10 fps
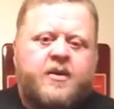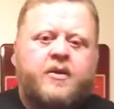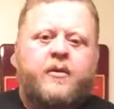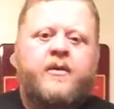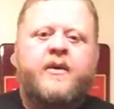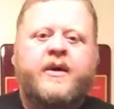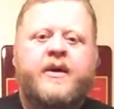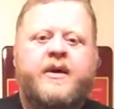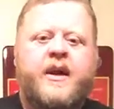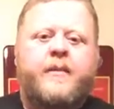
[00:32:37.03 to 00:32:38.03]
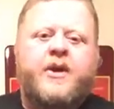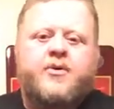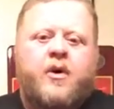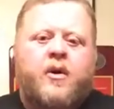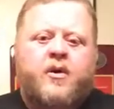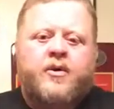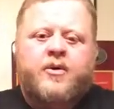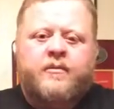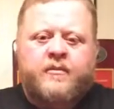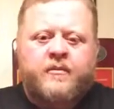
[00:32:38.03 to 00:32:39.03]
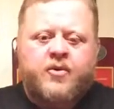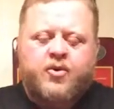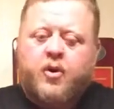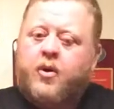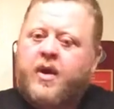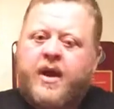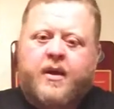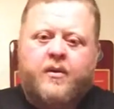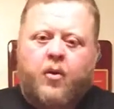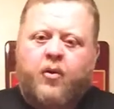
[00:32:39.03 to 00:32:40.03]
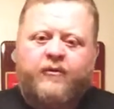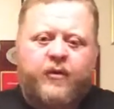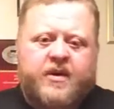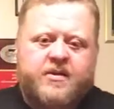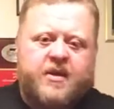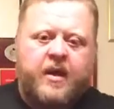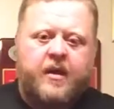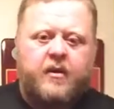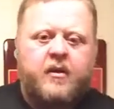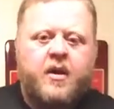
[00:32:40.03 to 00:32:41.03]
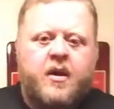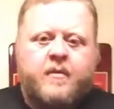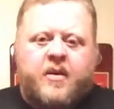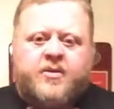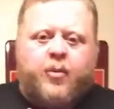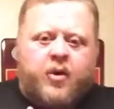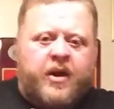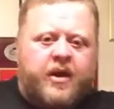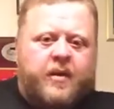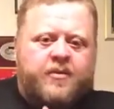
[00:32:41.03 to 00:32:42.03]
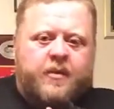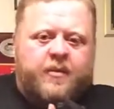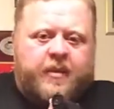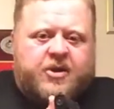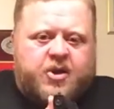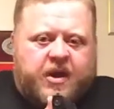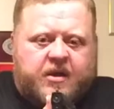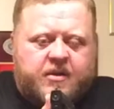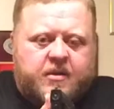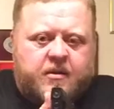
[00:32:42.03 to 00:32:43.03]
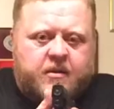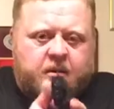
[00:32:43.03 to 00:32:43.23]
So anytime I draw, strong hand or freestyle, my support hand comes up to my chest.